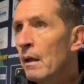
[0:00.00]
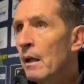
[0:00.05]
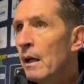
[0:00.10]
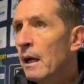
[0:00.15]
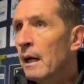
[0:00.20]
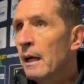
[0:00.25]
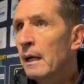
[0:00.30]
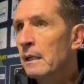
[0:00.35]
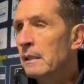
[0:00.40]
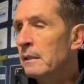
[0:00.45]

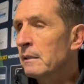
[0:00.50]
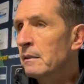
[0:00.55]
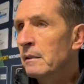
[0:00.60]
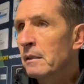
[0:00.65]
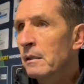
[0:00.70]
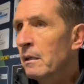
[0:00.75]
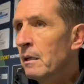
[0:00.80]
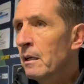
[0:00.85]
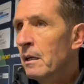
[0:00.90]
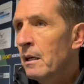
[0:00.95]
And
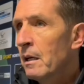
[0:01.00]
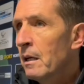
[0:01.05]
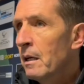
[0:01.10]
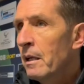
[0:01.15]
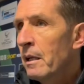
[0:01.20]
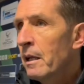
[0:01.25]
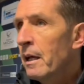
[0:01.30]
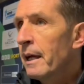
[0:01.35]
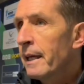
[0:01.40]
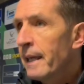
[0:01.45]

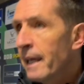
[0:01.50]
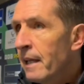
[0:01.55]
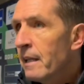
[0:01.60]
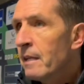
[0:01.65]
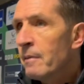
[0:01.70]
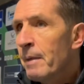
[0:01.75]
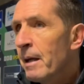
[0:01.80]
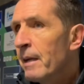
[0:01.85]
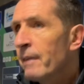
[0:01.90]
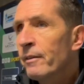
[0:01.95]
again,
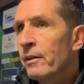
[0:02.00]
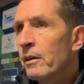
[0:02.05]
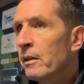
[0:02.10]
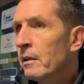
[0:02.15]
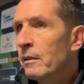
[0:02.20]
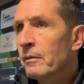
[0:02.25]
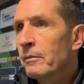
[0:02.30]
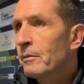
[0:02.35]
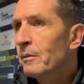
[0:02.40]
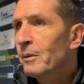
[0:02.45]
the man of
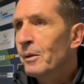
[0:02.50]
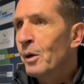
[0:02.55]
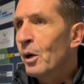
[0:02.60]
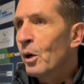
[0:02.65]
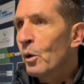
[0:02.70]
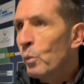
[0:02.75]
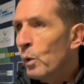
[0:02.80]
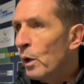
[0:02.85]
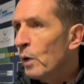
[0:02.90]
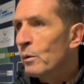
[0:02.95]

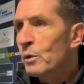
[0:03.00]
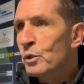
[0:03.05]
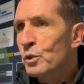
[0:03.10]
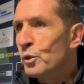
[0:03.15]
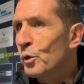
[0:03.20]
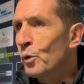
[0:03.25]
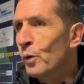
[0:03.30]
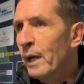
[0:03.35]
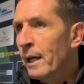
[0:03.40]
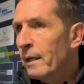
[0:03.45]
our work was
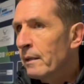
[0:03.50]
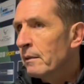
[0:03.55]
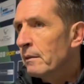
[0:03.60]
great.